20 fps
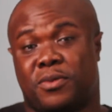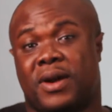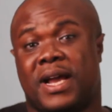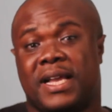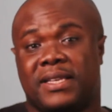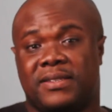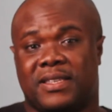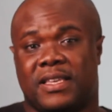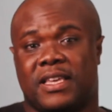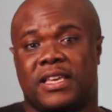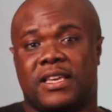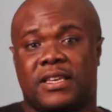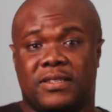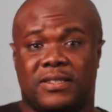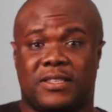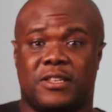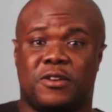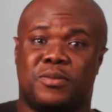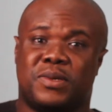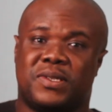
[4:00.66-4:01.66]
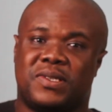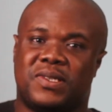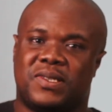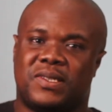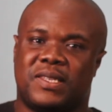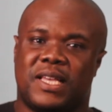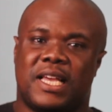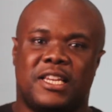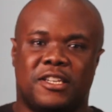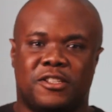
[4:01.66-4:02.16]
price is, they'll be
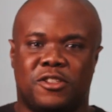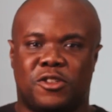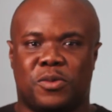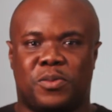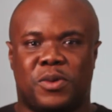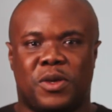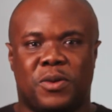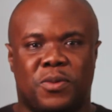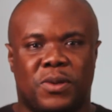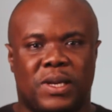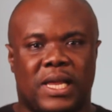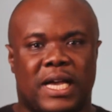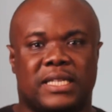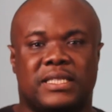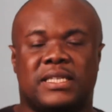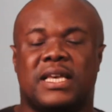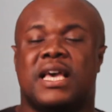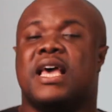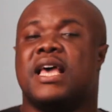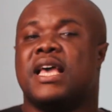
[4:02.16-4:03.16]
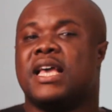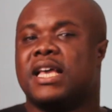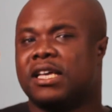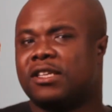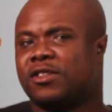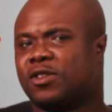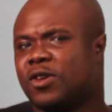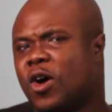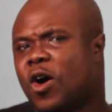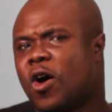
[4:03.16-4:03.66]
selling to people at,
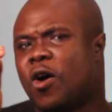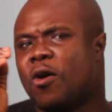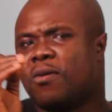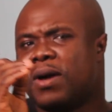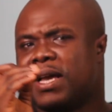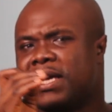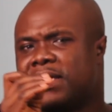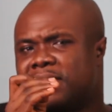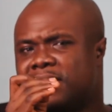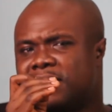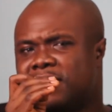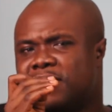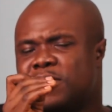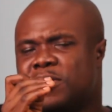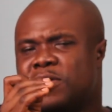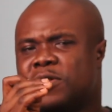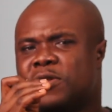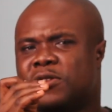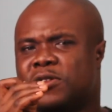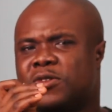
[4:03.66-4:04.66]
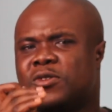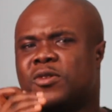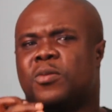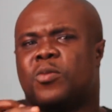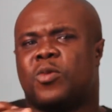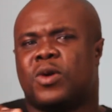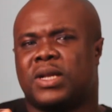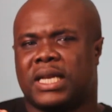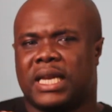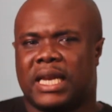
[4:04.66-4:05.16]
it's always,
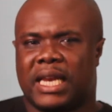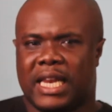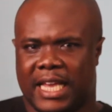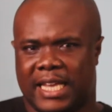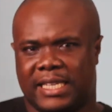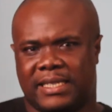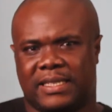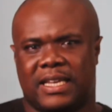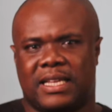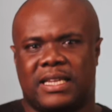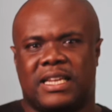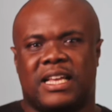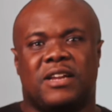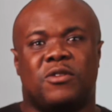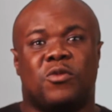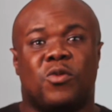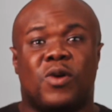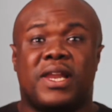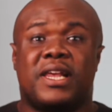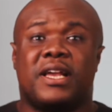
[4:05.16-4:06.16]
somewhat lesser than